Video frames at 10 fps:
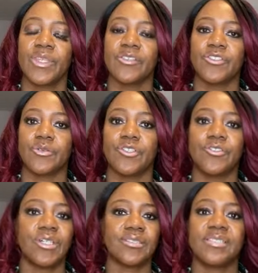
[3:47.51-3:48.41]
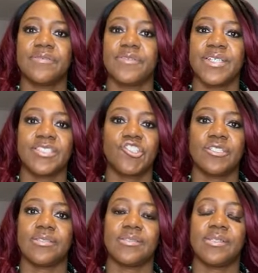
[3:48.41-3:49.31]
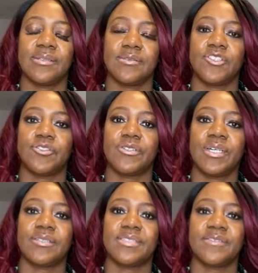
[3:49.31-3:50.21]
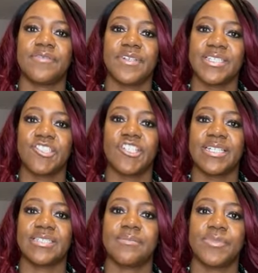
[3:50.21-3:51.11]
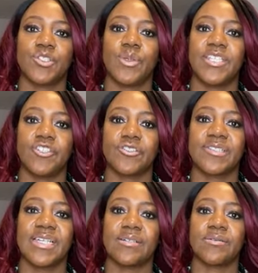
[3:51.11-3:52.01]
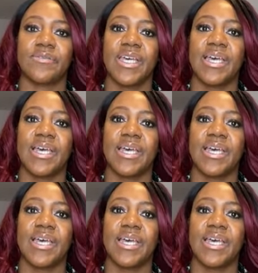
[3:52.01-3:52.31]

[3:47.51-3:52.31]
So you're not differentiating, you're not differentiating between yourself